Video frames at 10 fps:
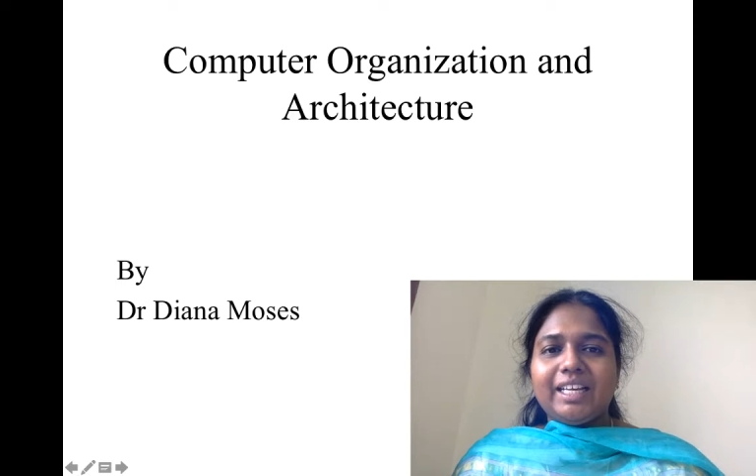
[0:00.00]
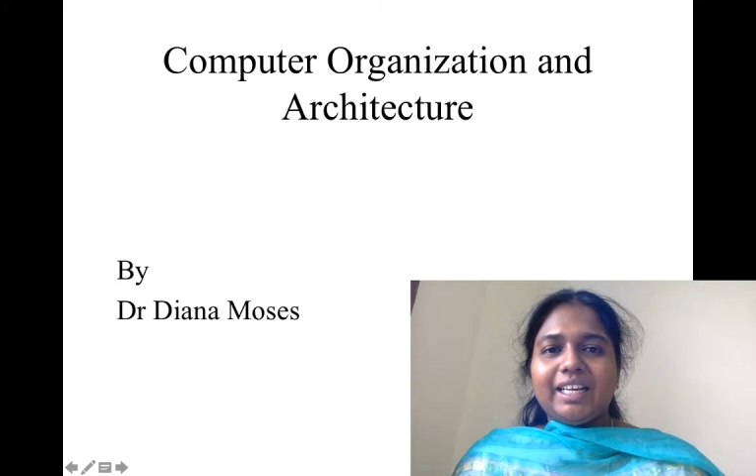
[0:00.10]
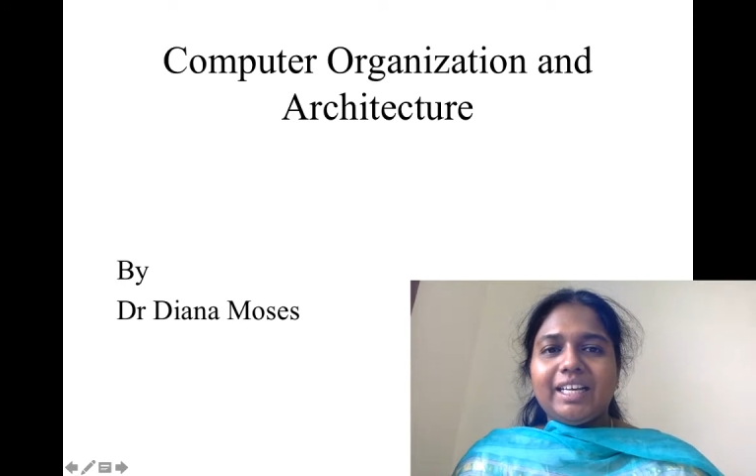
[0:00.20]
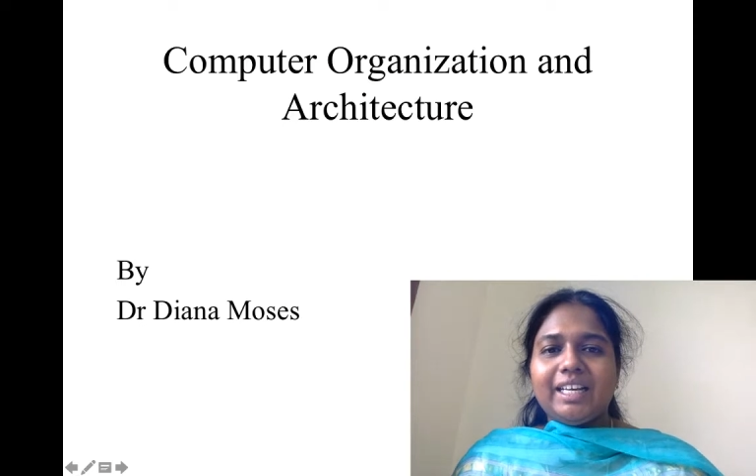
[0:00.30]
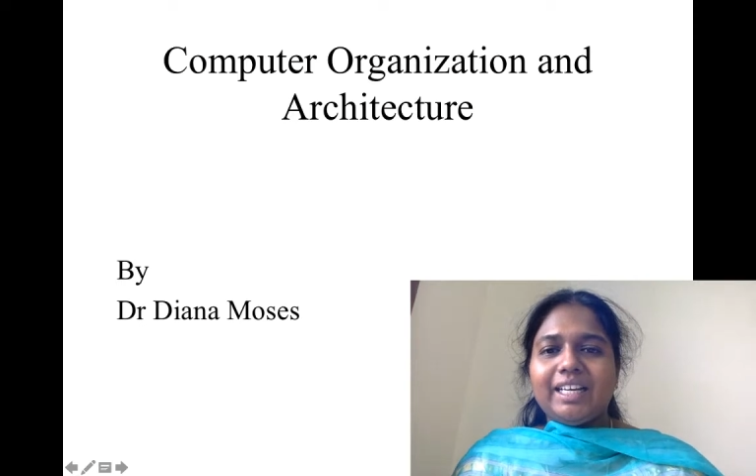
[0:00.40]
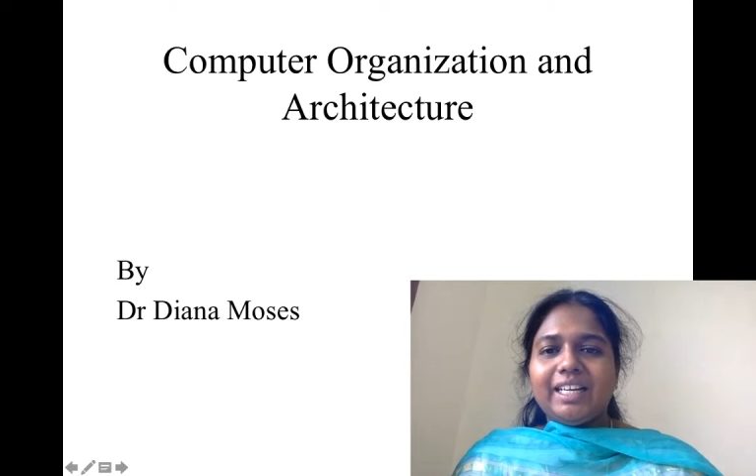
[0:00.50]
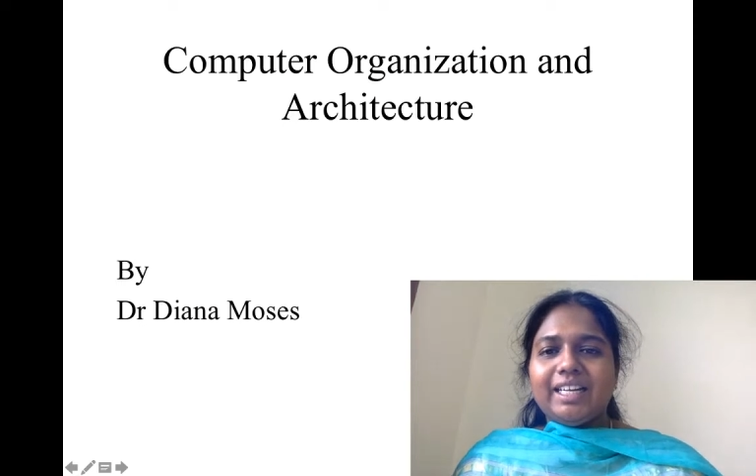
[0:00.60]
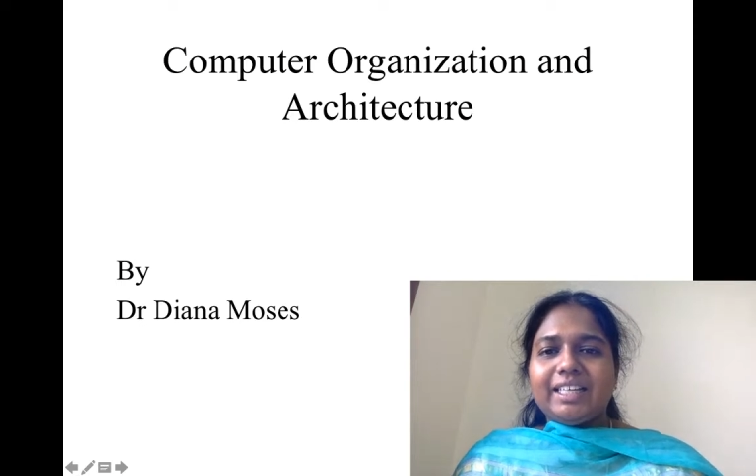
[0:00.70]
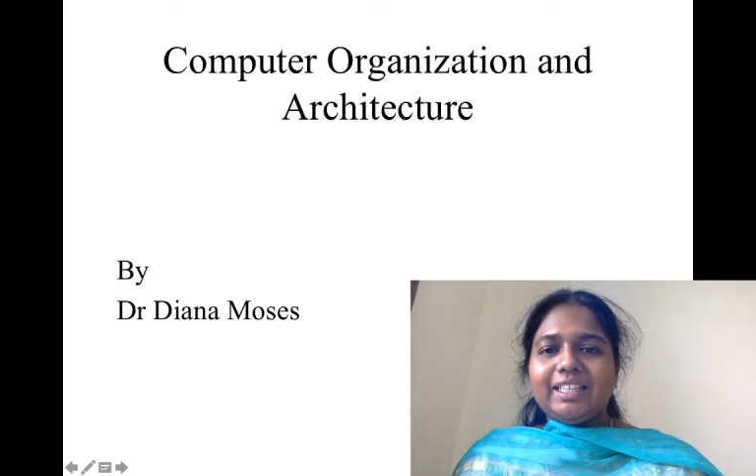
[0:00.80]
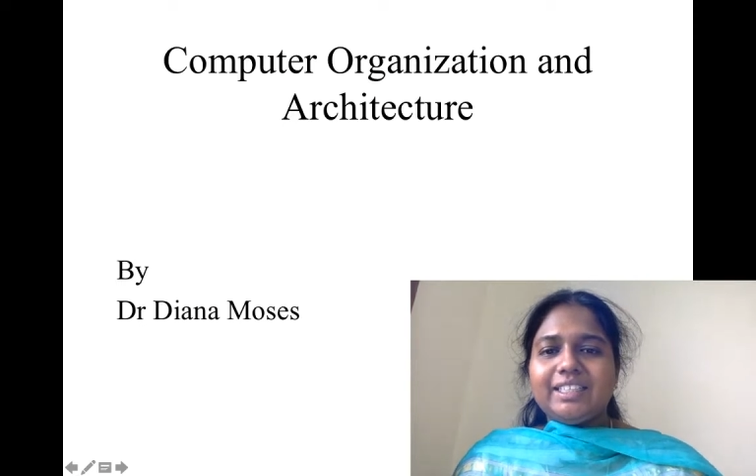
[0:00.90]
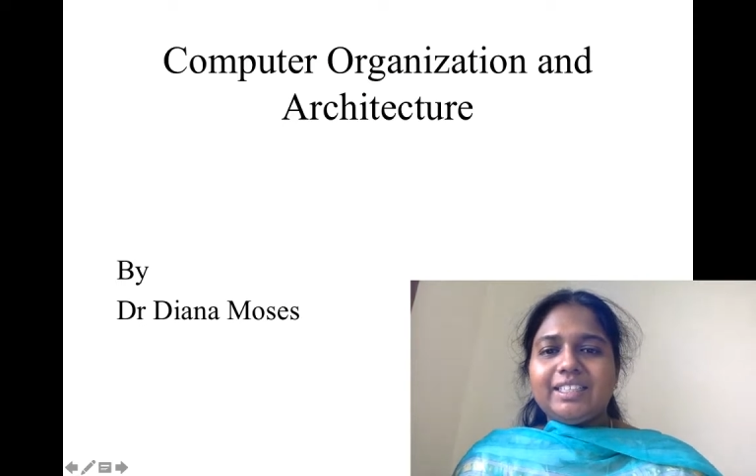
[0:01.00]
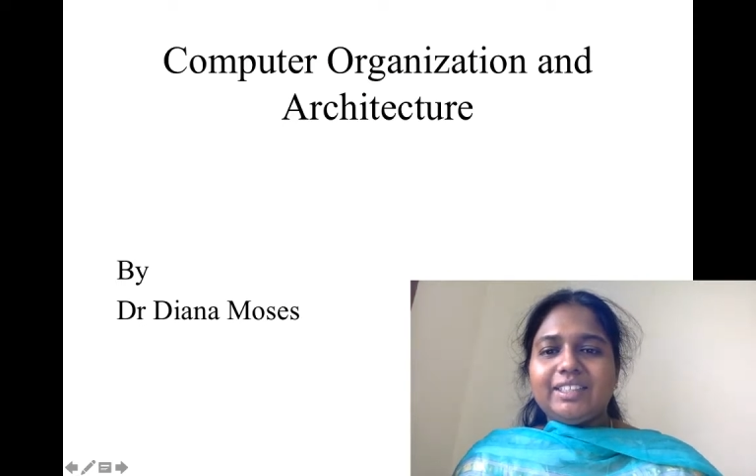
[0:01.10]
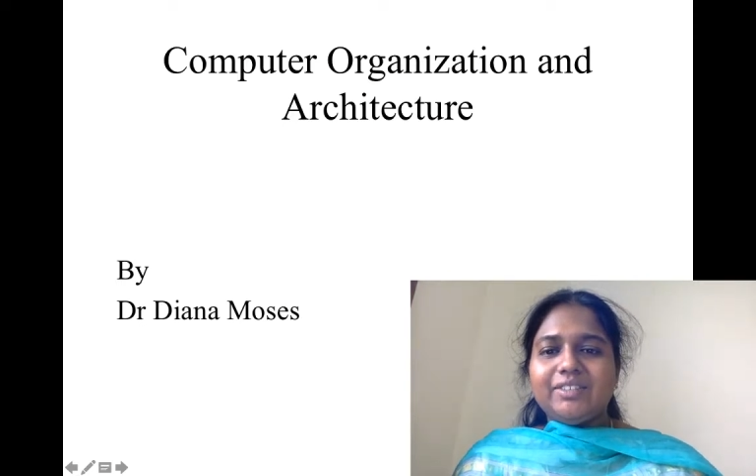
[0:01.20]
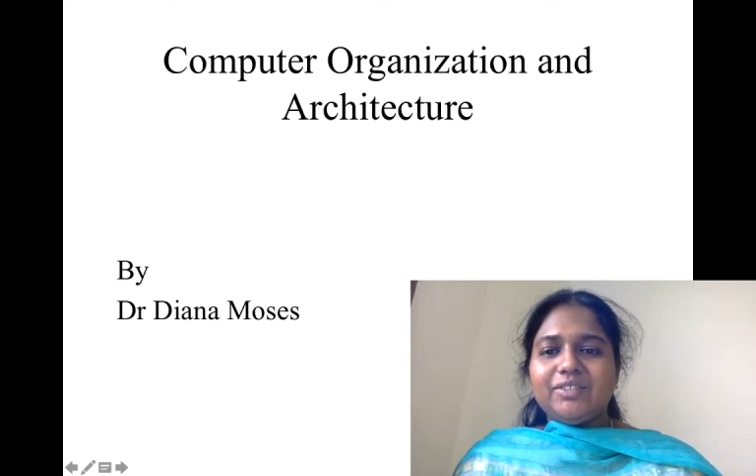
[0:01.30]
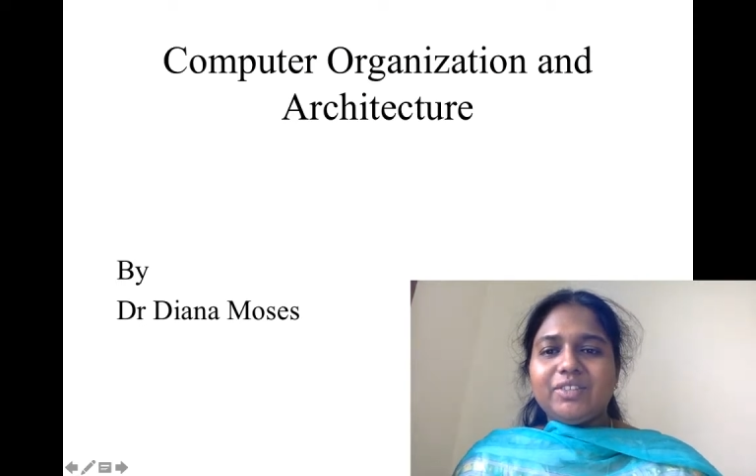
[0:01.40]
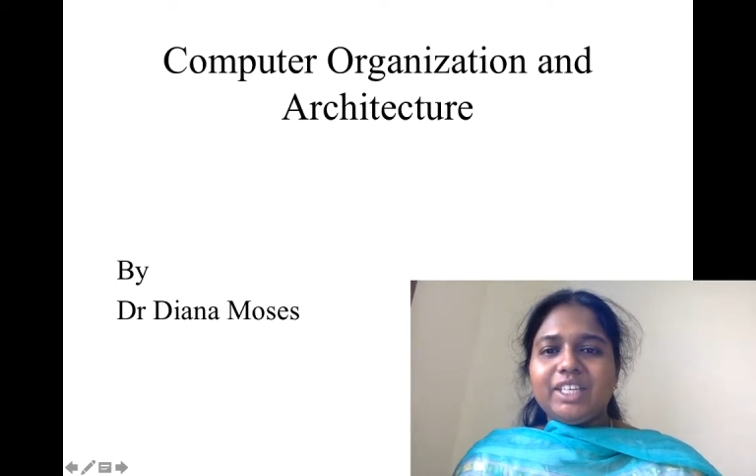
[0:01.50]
and we